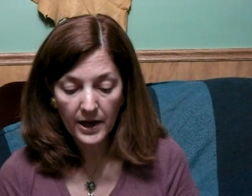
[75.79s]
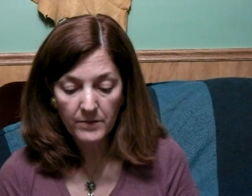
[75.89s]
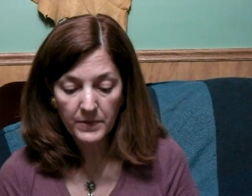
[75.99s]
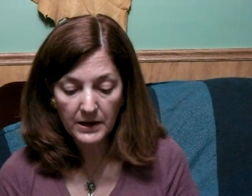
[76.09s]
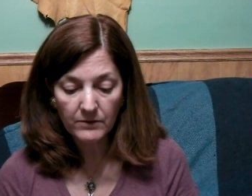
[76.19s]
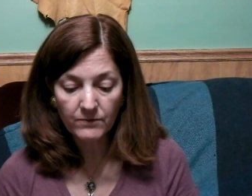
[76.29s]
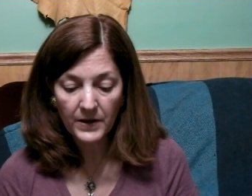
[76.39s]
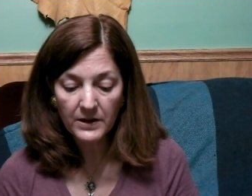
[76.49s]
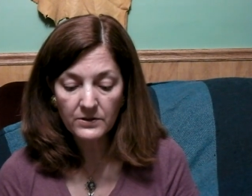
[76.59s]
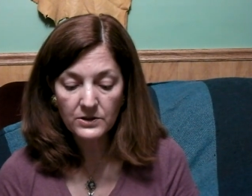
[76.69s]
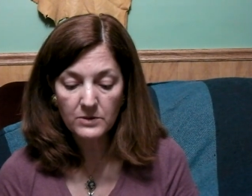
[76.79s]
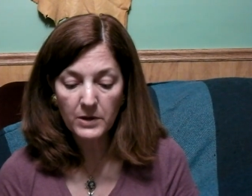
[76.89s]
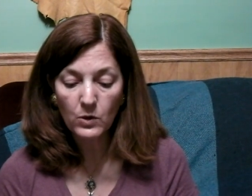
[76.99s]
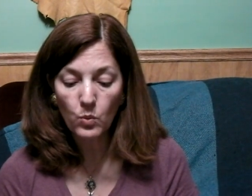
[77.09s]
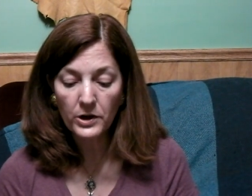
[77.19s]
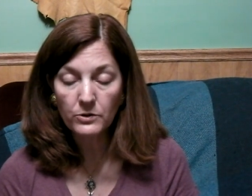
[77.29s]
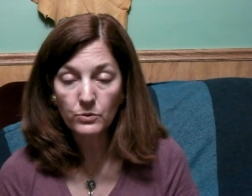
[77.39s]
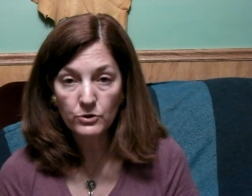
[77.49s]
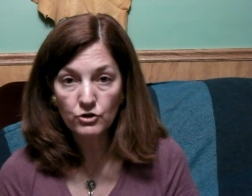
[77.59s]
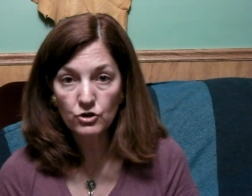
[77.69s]
campaign fails to make one
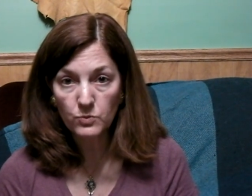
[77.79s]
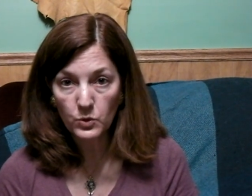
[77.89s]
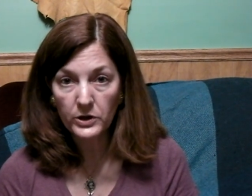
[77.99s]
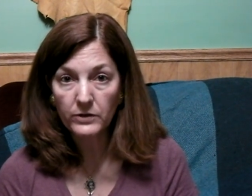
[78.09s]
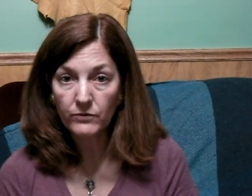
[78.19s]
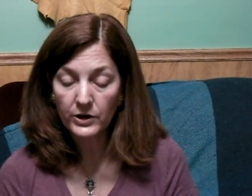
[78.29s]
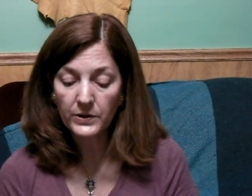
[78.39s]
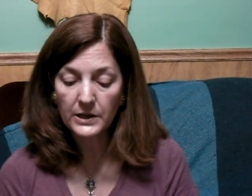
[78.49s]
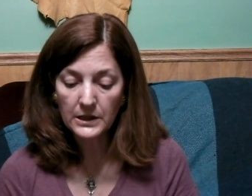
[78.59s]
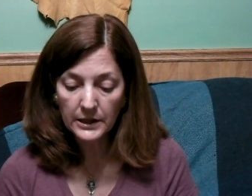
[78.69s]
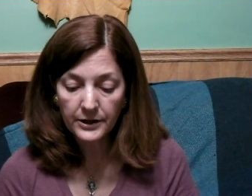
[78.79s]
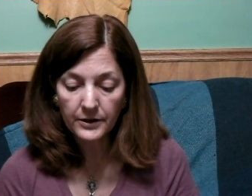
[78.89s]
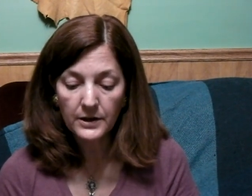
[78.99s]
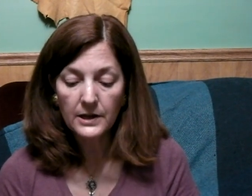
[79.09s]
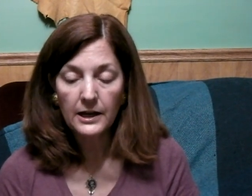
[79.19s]
crucial point very clear,